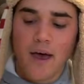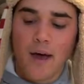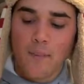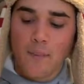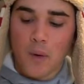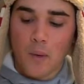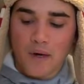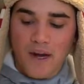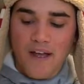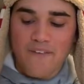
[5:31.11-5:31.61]

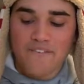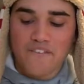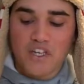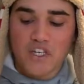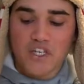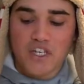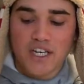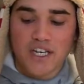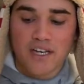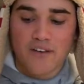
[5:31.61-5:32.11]
But when I'm
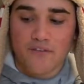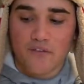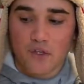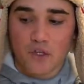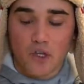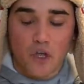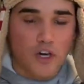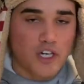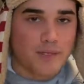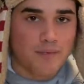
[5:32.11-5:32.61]
fishing for
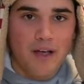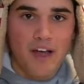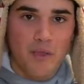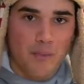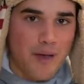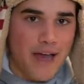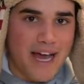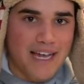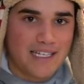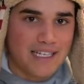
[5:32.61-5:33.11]
largemouth
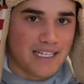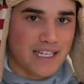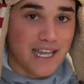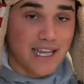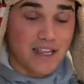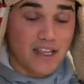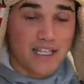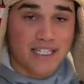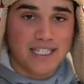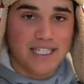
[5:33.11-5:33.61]
bass in,
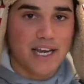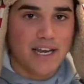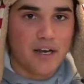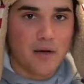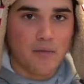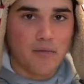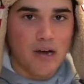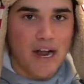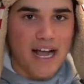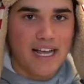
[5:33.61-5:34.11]
like, let's say
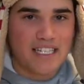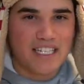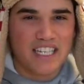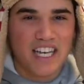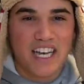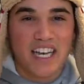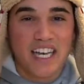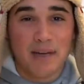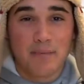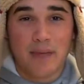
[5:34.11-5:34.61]

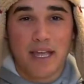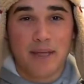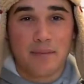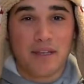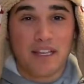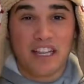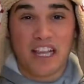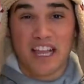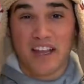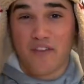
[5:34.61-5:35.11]
Nebraska in
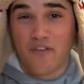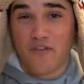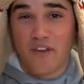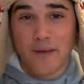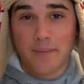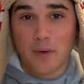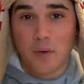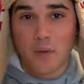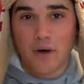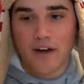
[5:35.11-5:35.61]
maybe like
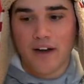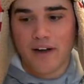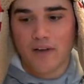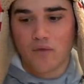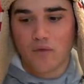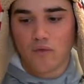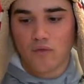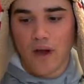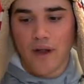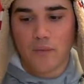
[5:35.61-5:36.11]
February,
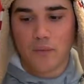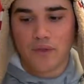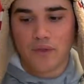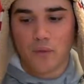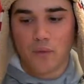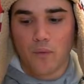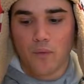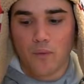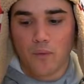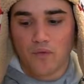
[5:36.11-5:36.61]
right when
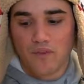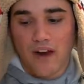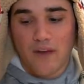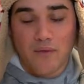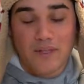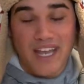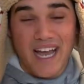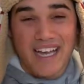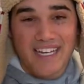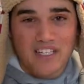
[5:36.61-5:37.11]

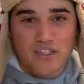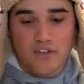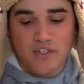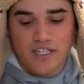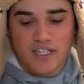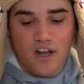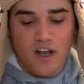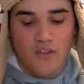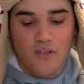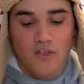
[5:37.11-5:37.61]
the ice starts
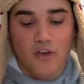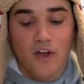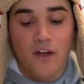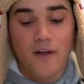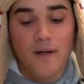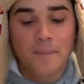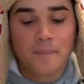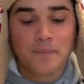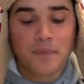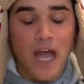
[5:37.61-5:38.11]
to
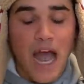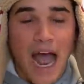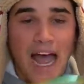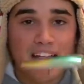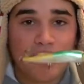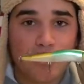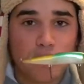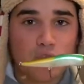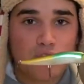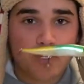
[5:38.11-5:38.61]
unthaw, I
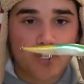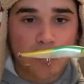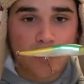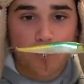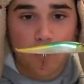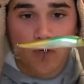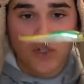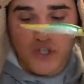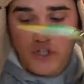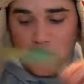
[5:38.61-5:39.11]
usually
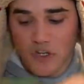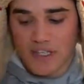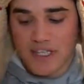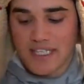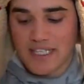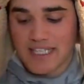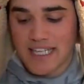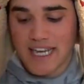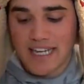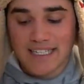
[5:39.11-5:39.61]
will jerk
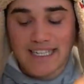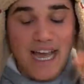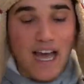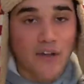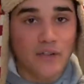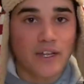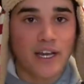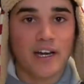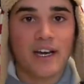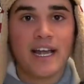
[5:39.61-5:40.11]
this thing
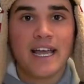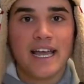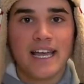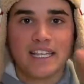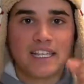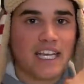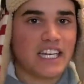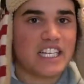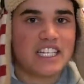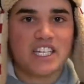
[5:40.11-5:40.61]
down there
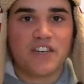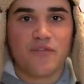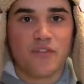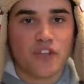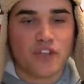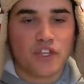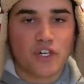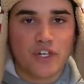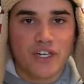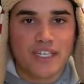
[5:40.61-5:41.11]
and let it sit for
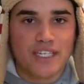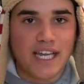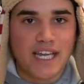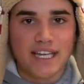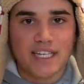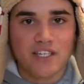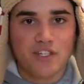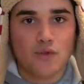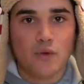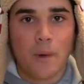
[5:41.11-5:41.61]
30
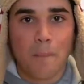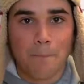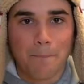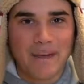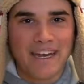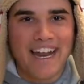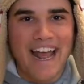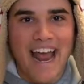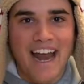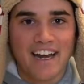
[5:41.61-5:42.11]
seconds to a
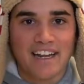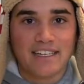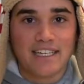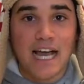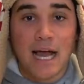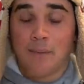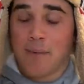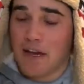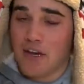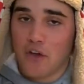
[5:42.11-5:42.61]
minute at a
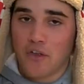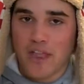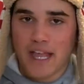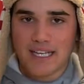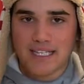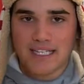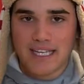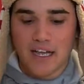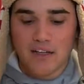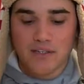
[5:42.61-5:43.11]
time. I know
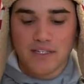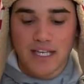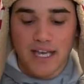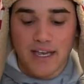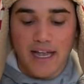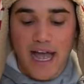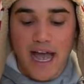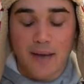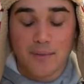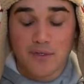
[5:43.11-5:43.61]
that sounds
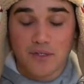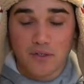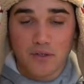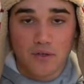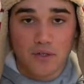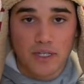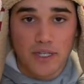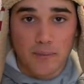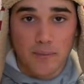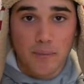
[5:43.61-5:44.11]
like
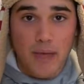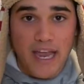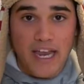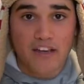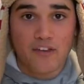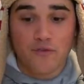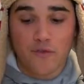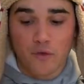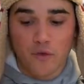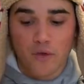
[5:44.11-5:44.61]
absolutely
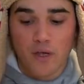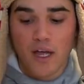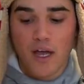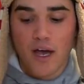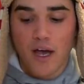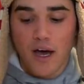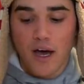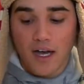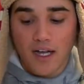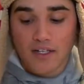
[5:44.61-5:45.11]
painful
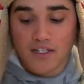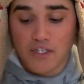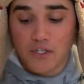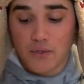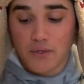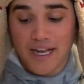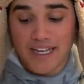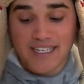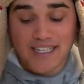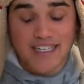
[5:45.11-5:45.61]
to
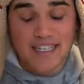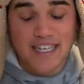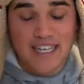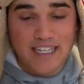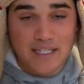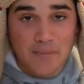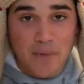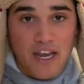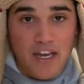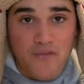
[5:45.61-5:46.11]
you guys, and
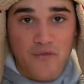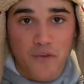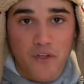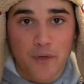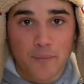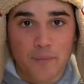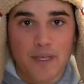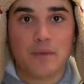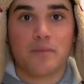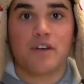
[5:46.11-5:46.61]
it's painful
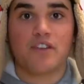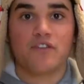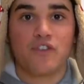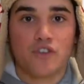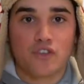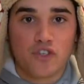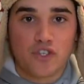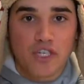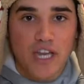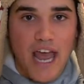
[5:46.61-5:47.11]
to me, but if
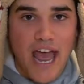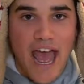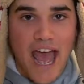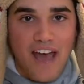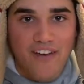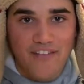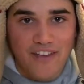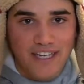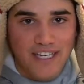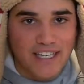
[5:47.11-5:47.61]
you're just
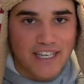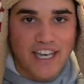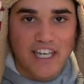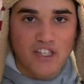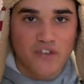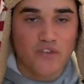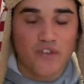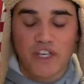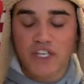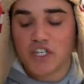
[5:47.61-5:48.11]
having to
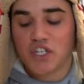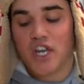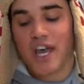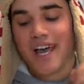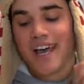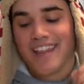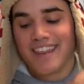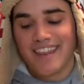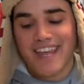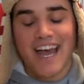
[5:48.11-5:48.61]
catch fish,
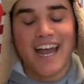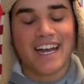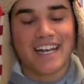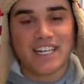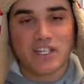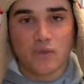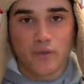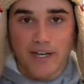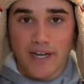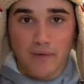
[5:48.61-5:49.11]
that
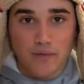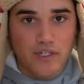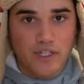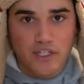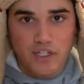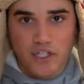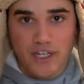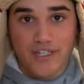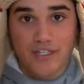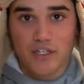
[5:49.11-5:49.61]
is what I would
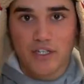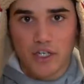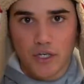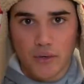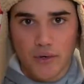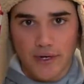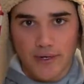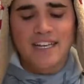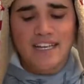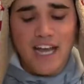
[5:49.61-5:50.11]
suggest
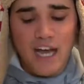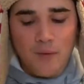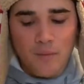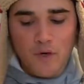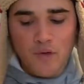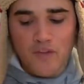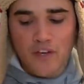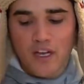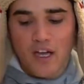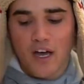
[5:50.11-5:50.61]
doing. Now
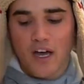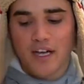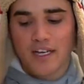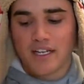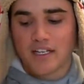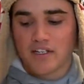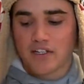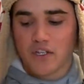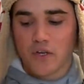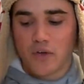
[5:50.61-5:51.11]
moving on,
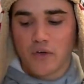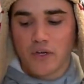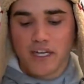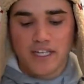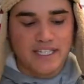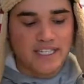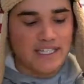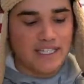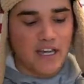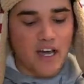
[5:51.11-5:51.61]
so
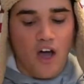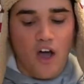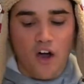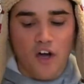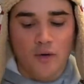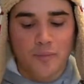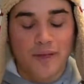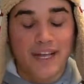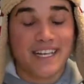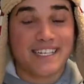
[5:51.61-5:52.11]

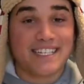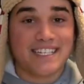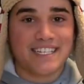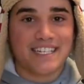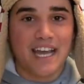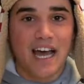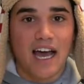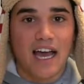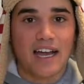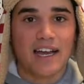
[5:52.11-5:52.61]
hard baits
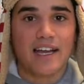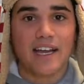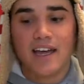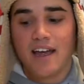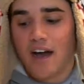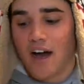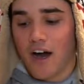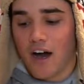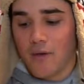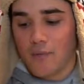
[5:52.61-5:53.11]
aside,
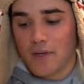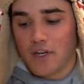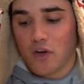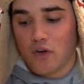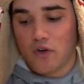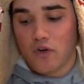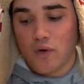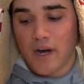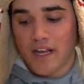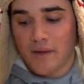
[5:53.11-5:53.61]

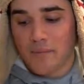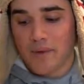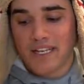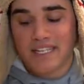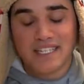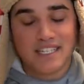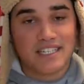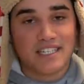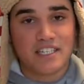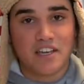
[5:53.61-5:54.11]

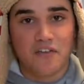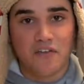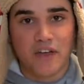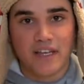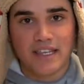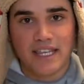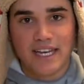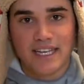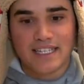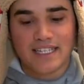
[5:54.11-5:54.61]
crankbaits and stuff
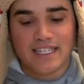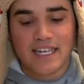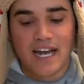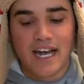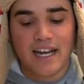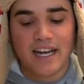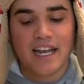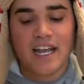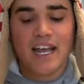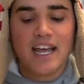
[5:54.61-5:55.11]
like that
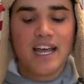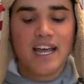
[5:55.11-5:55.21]
aside,